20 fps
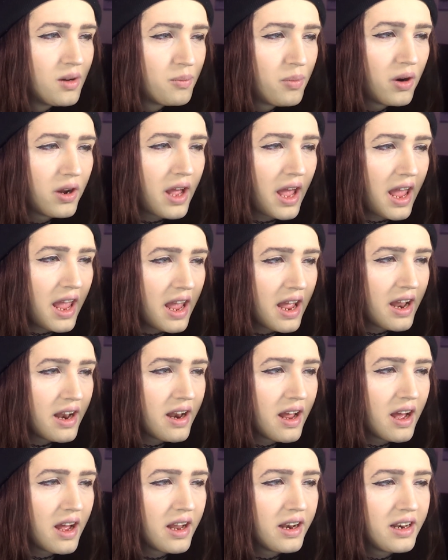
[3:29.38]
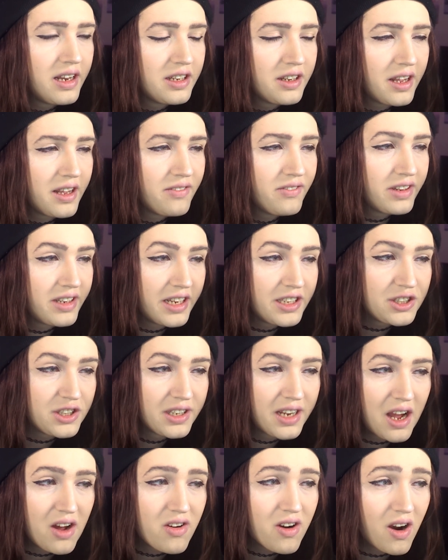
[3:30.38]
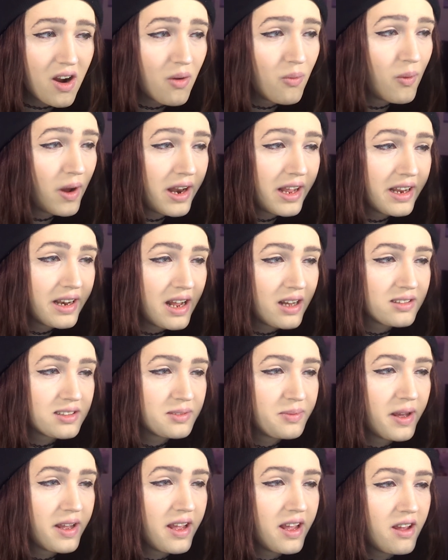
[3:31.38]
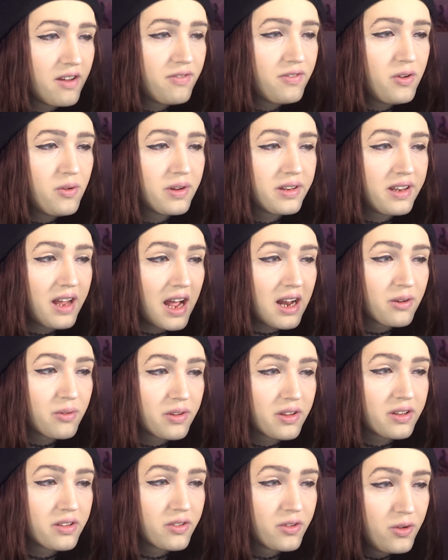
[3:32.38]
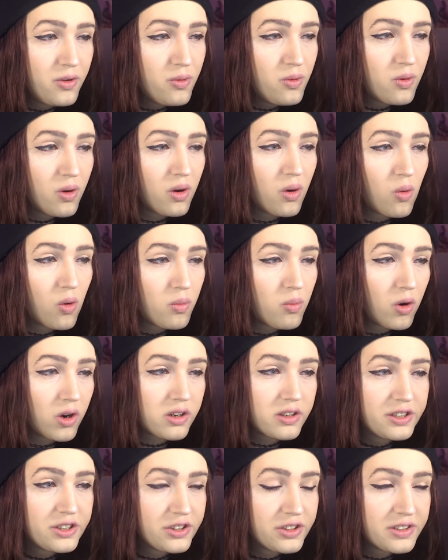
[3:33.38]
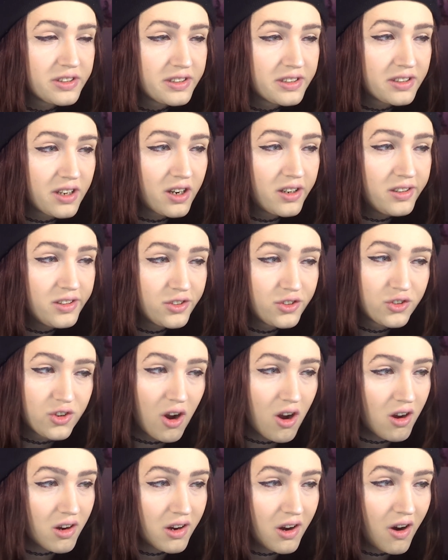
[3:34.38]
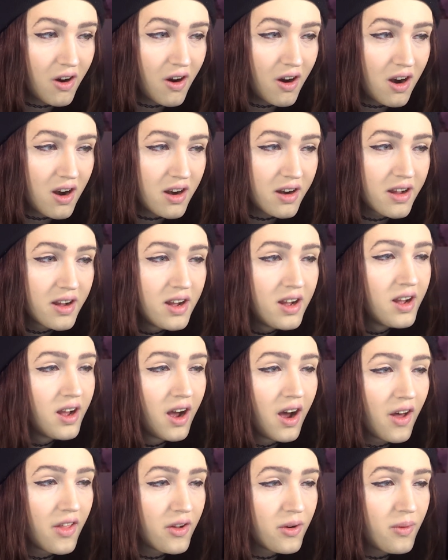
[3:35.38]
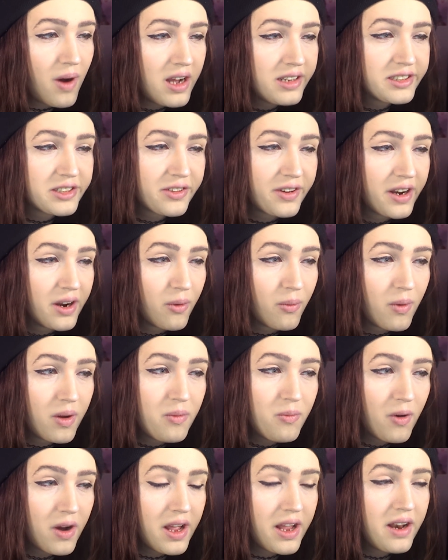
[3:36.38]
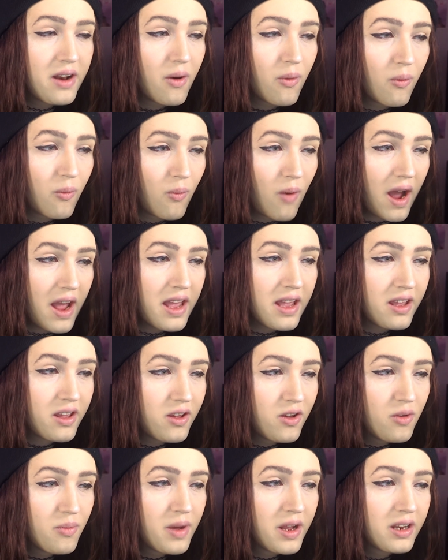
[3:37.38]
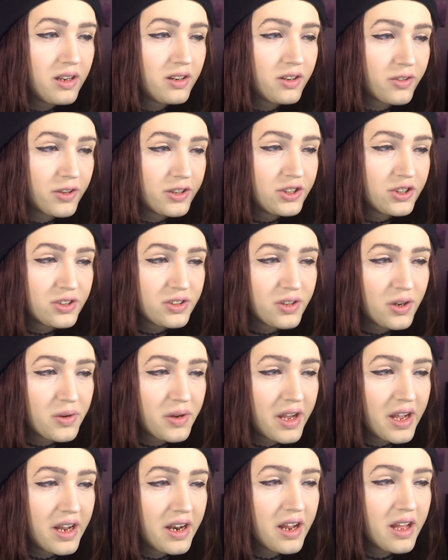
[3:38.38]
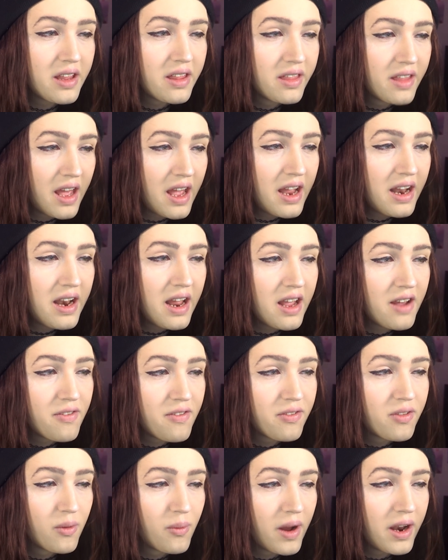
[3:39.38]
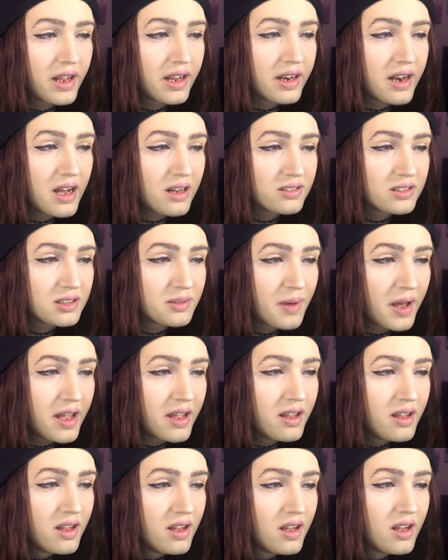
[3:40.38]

put an invitation counter on Wedding Announcement. If you attacked with 2 or more creatures this turn, draw a card. Otherwise, create a 1/1 white human creature token. Then if the Wedding Announcement